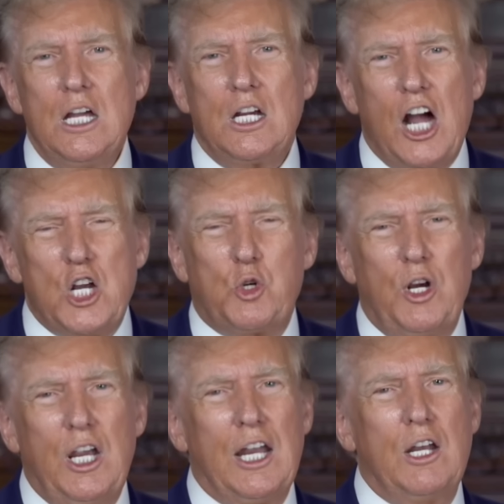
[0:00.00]

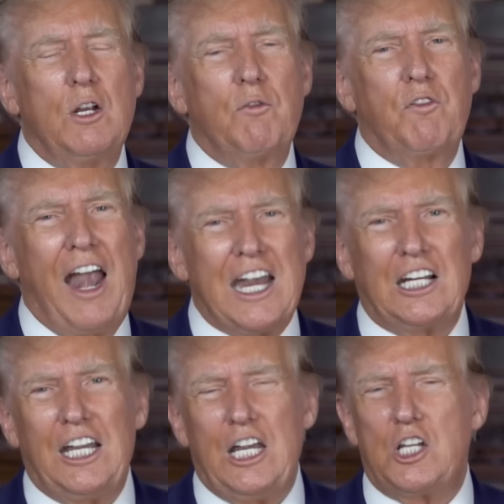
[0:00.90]
country. And
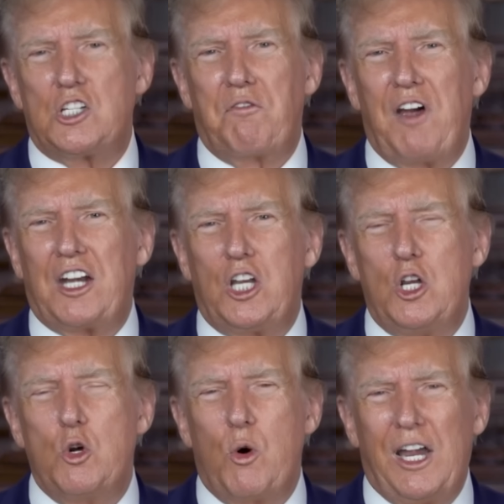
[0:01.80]
frankly, it's
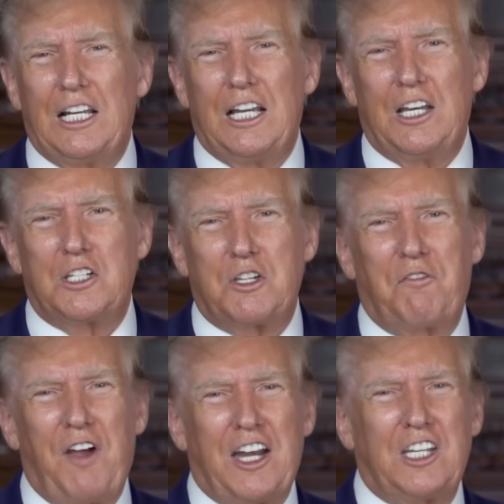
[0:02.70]
affected New England. It's
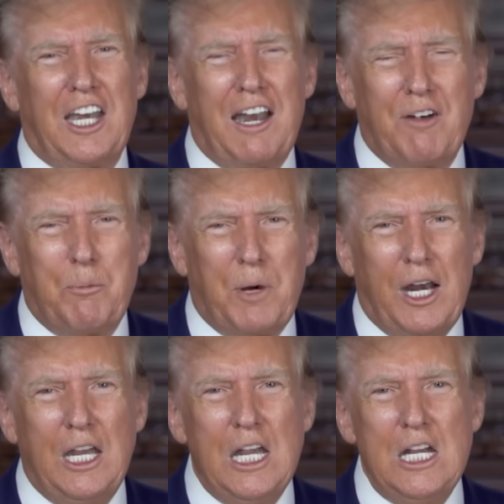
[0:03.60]
affected
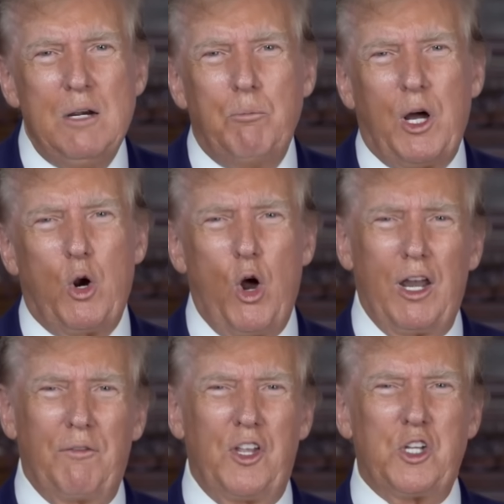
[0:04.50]
everybody. But
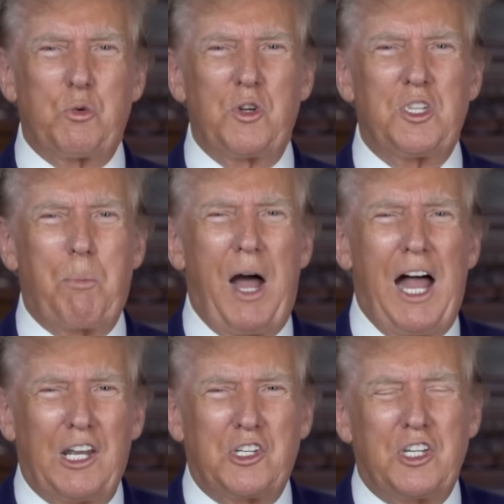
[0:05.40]
all of this was the
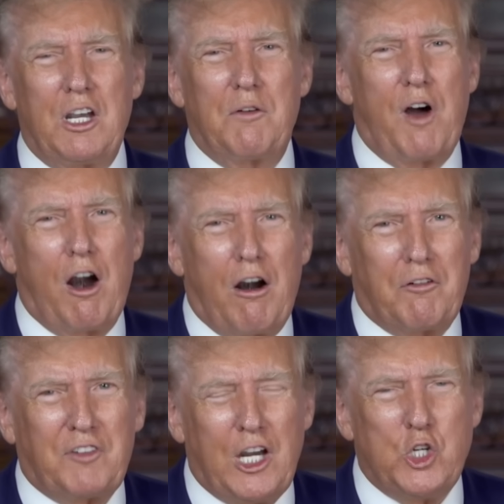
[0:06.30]
policy of
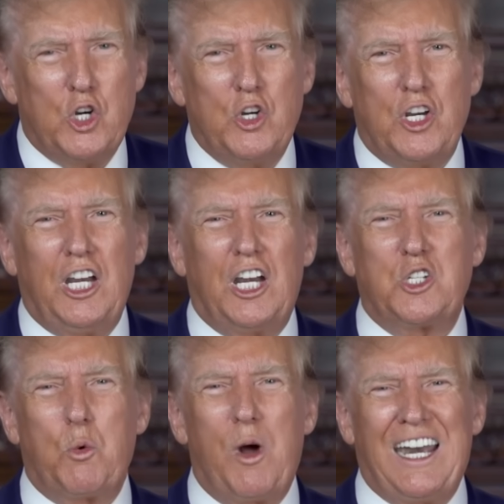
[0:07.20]
RFK Jr. He
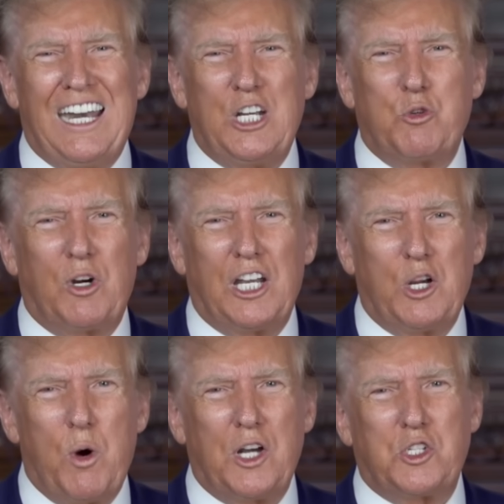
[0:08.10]
doesn't want any
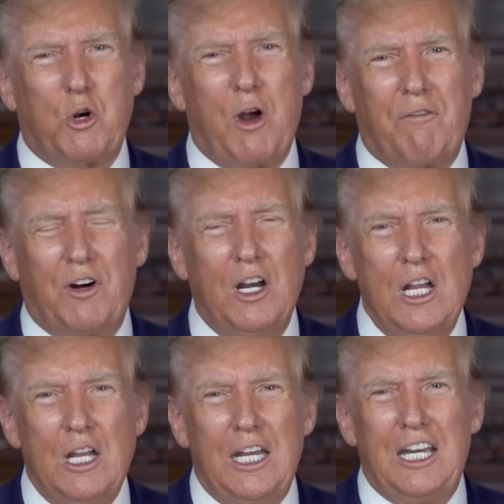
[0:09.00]
drilling whatsoever.
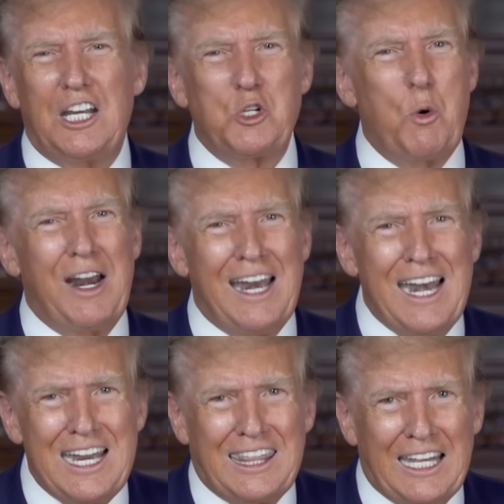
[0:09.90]
He doesn't want
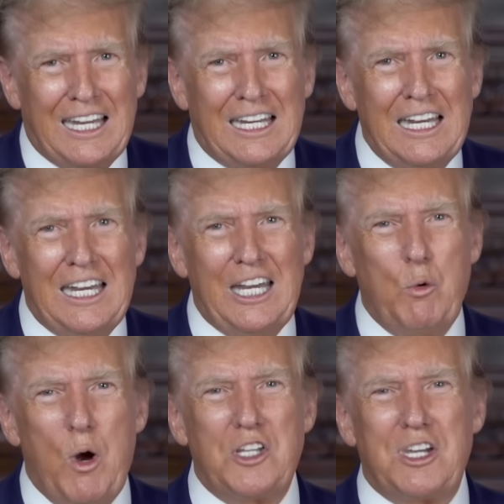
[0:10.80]
anything. He
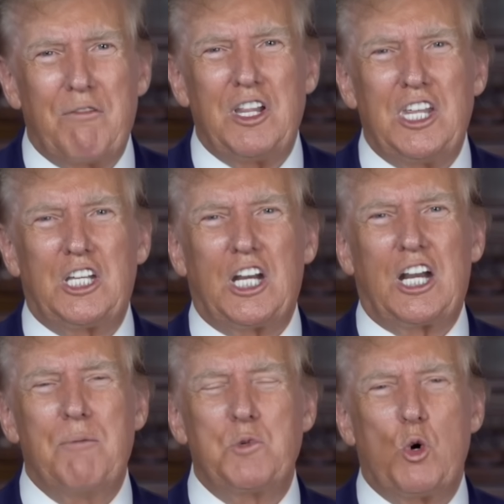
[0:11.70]
wants everything to
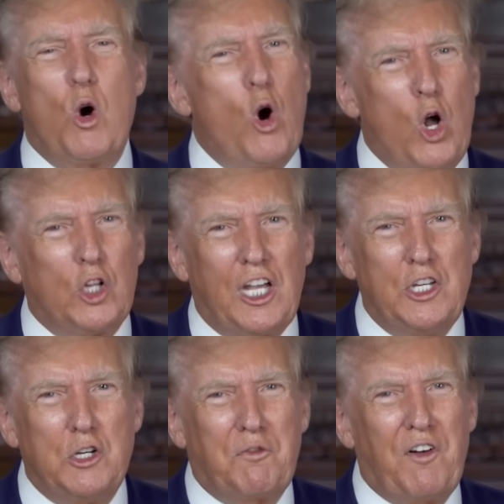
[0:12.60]
come to a halt,
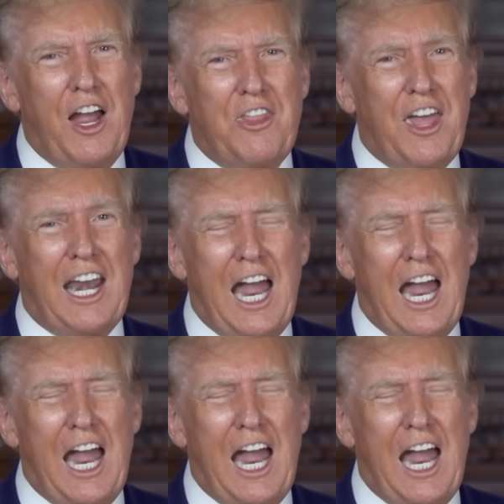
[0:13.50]
and you'd find that